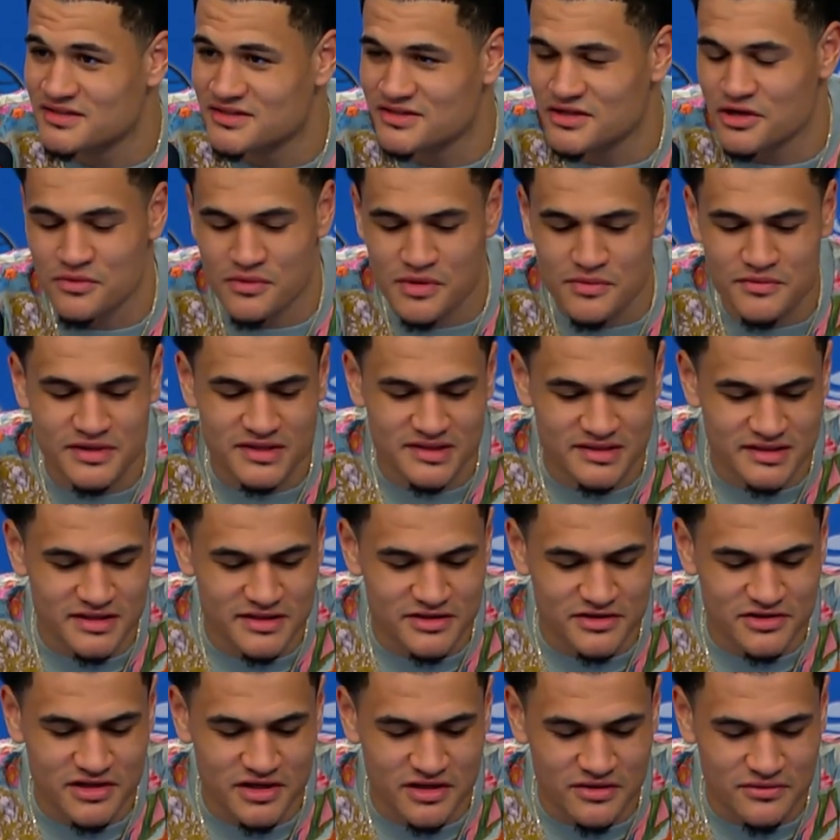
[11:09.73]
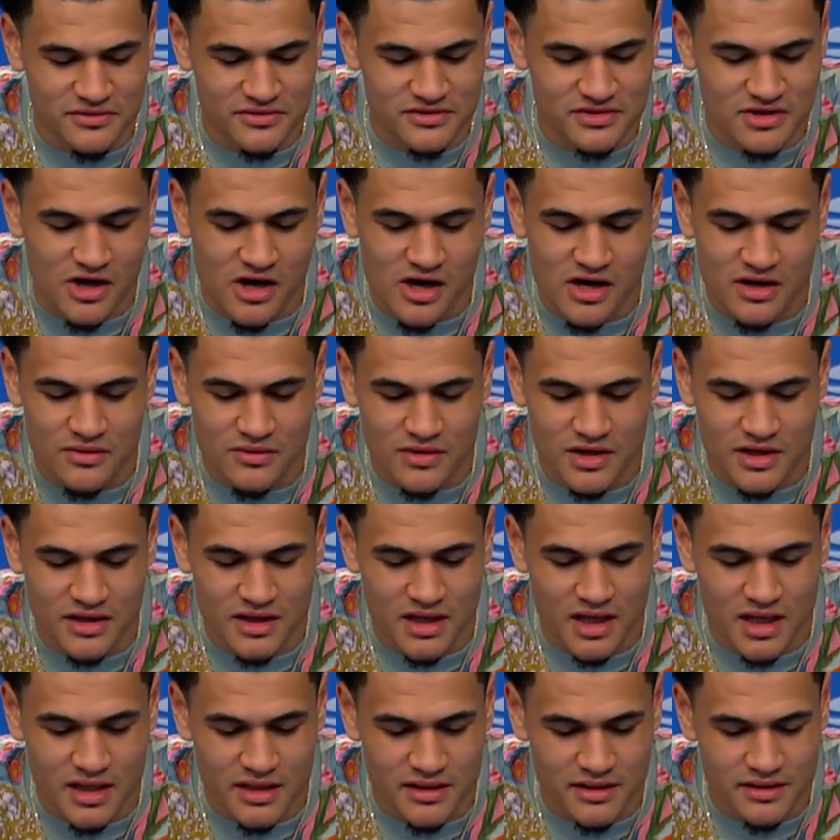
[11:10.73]
So when we see each other, we'll talk and
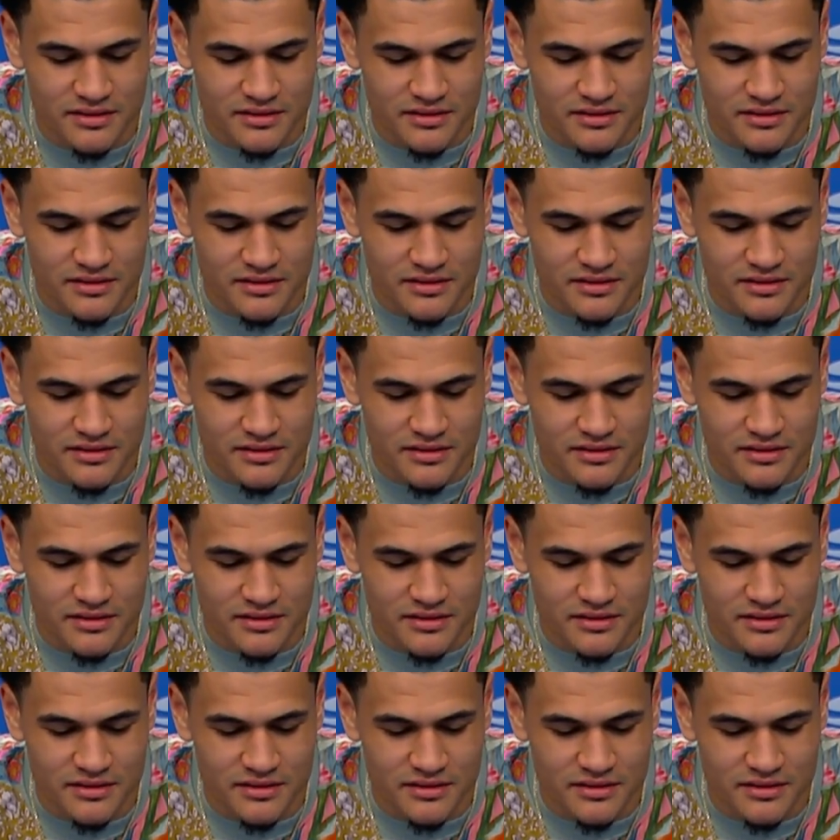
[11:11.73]
whatnot.